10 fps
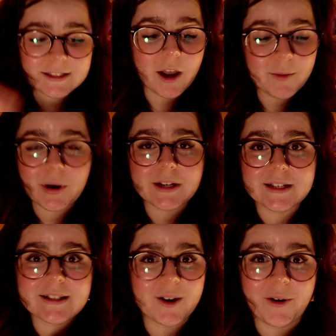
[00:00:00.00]

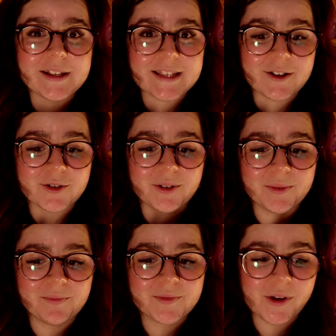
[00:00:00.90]
Typewriters are quite
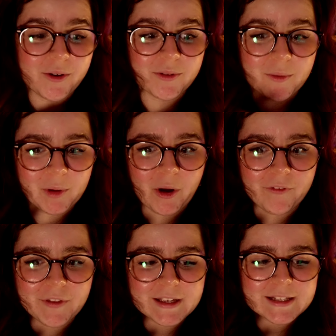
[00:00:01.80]
central to the plot
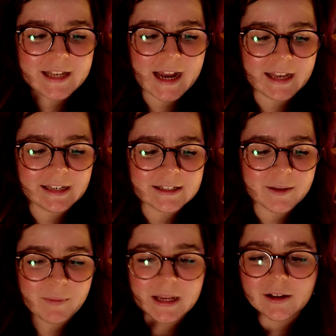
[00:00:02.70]
of this and
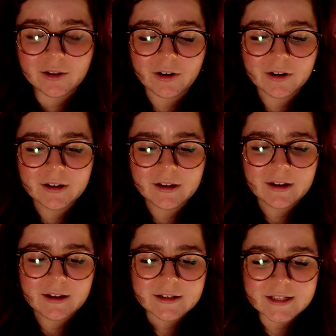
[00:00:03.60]
mean a lot
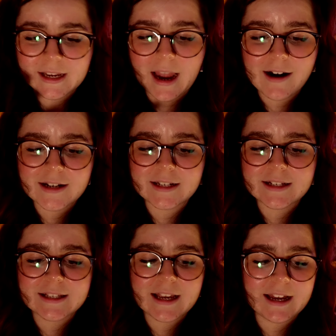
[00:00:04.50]
to the
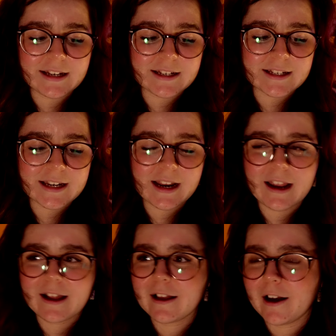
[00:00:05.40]
characters and
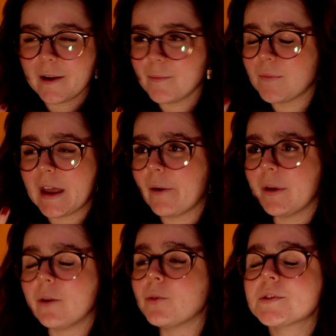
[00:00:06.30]
I'm now
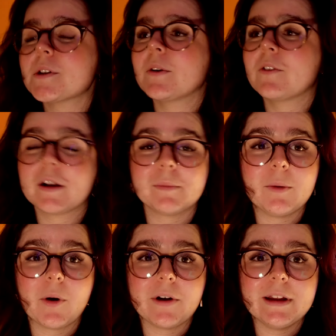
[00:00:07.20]
also
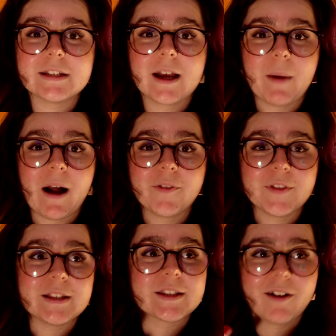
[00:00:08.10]
incredibly worried about
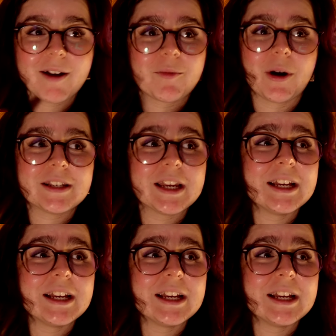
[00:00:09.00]
these typewriters.